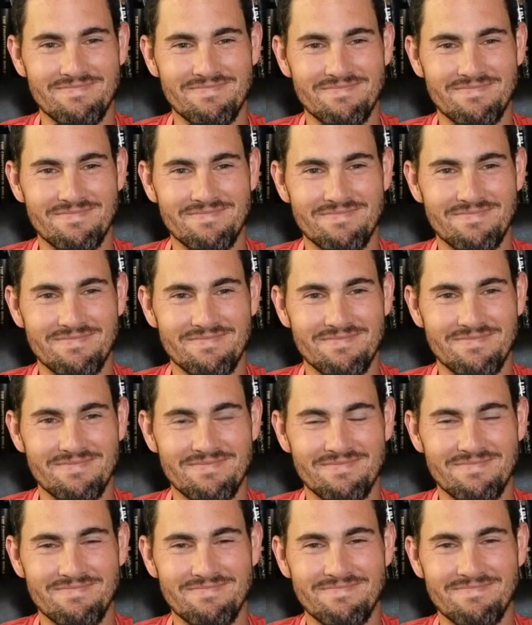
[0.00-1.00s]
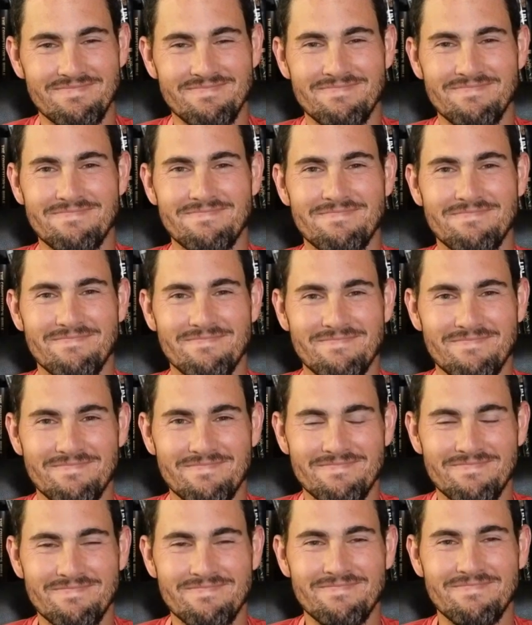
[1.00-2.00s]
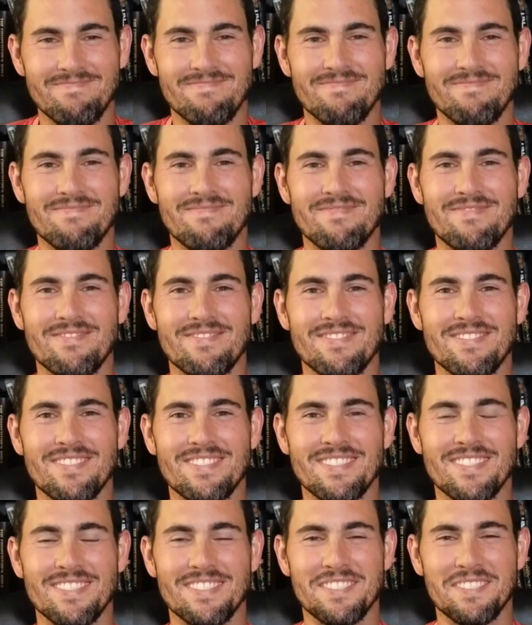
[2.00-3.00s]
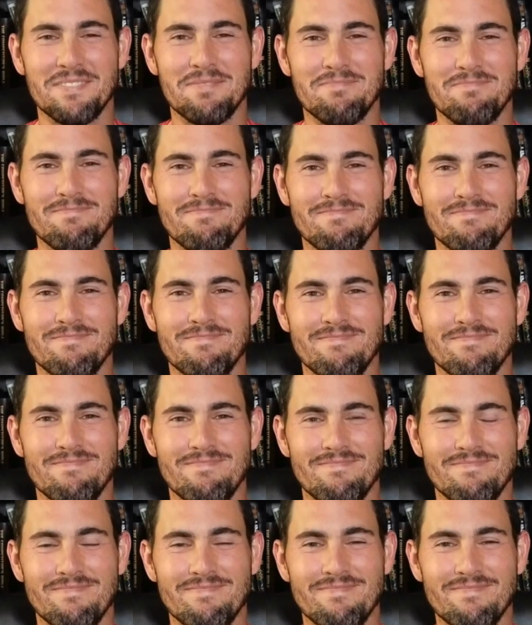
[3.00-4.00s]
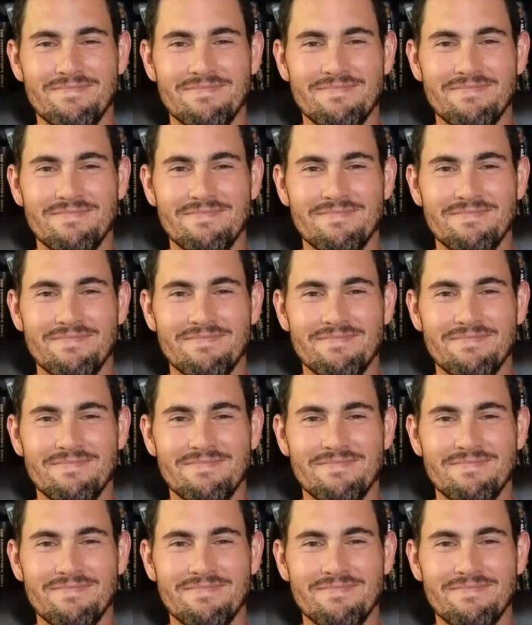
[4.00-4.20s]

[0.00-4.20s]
(silent)